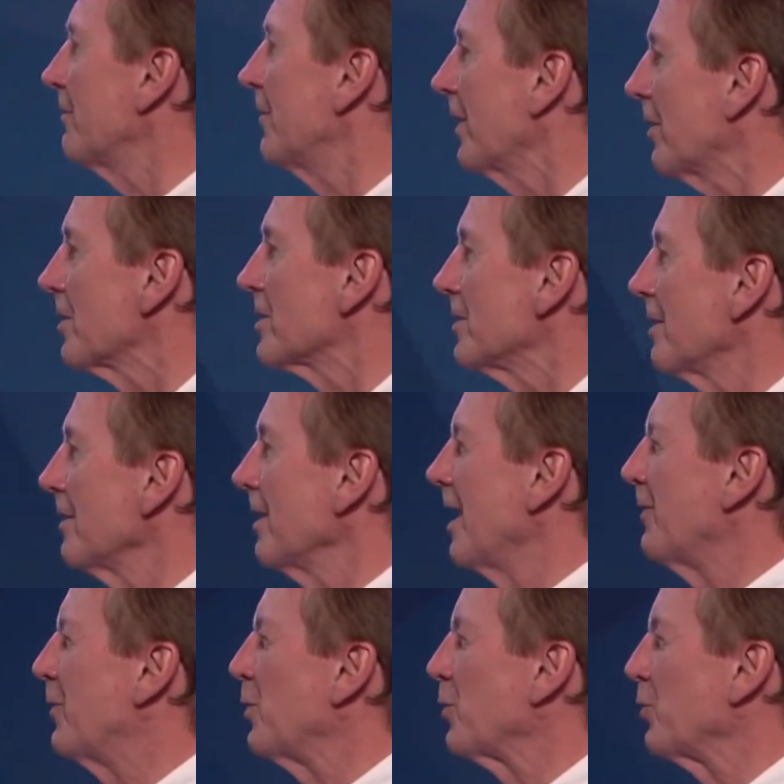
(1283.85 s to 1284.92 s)
figures in our
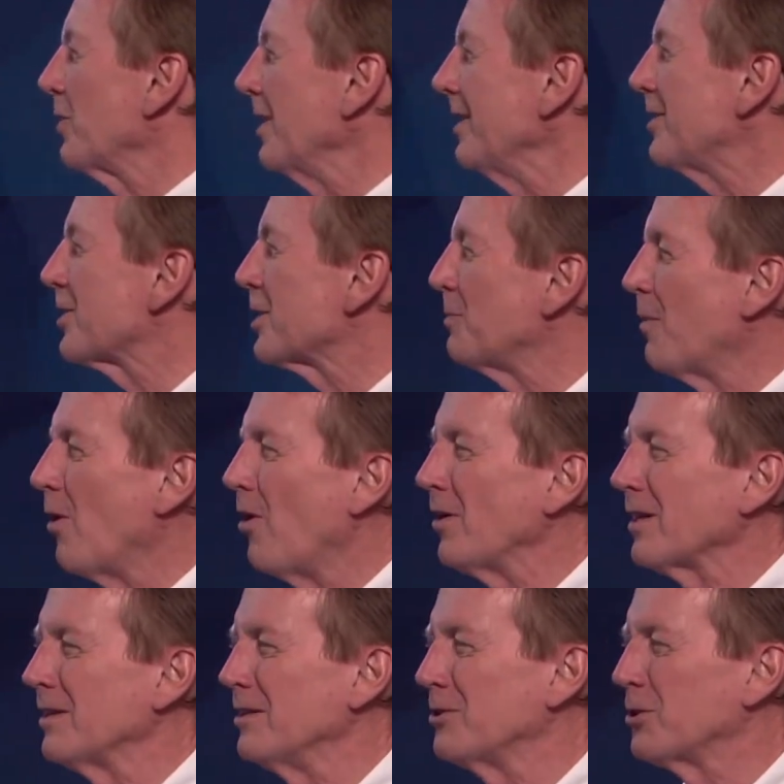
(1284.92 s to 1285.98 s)
life who are really smart
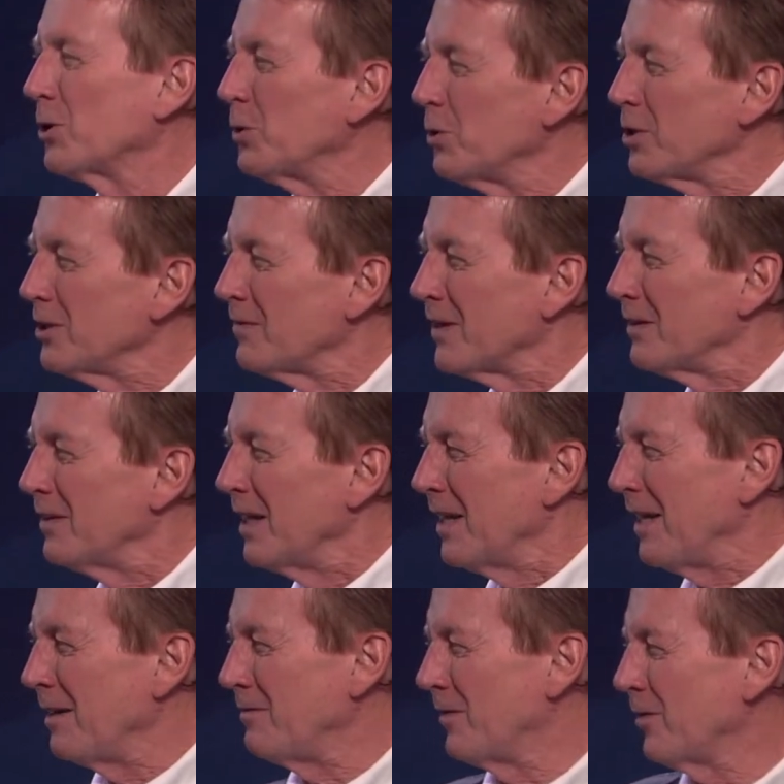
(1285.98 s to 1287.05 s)
and intuitive
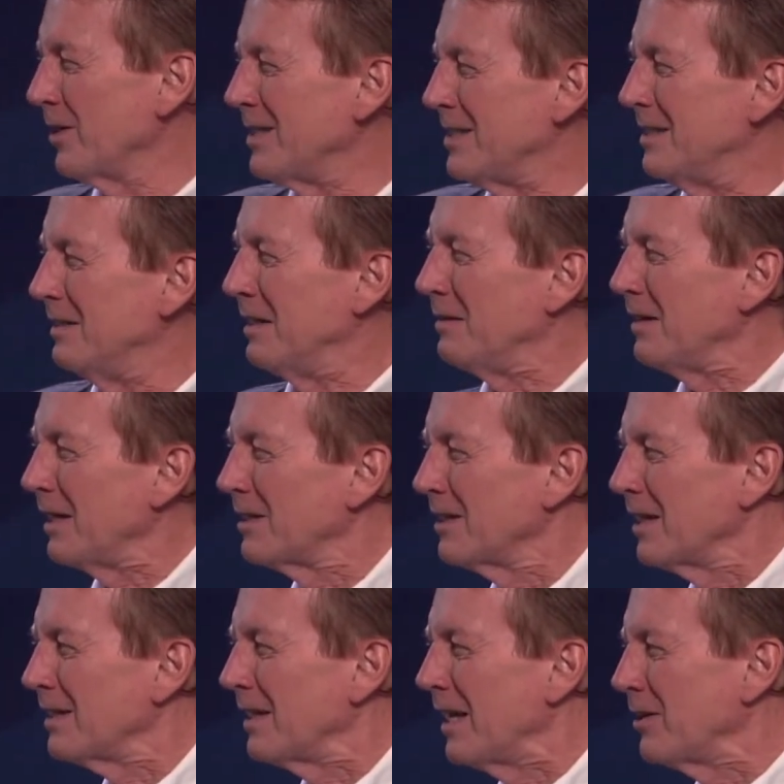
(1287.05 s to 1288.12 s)

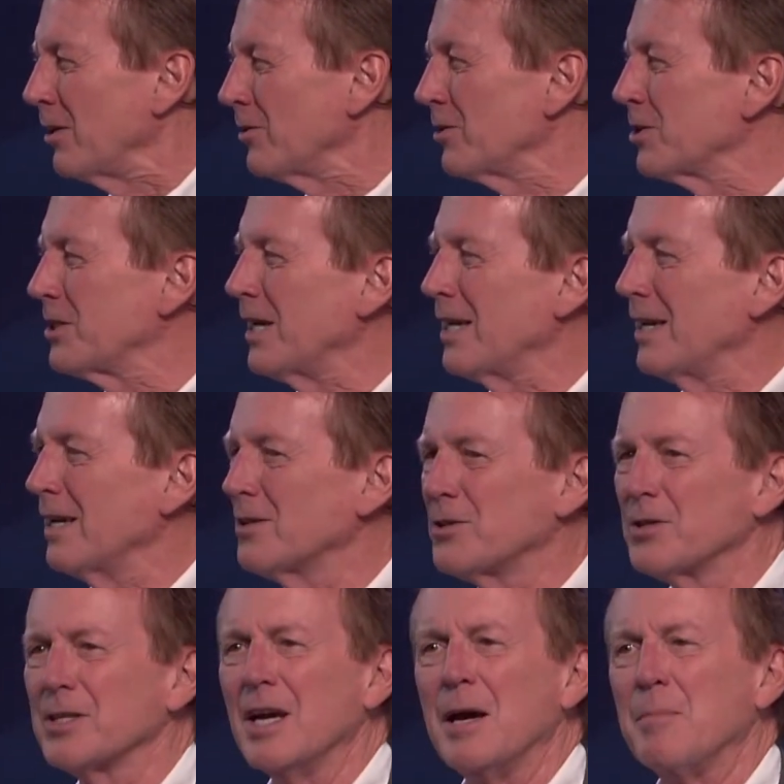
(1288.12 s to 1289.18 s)
and understand answers.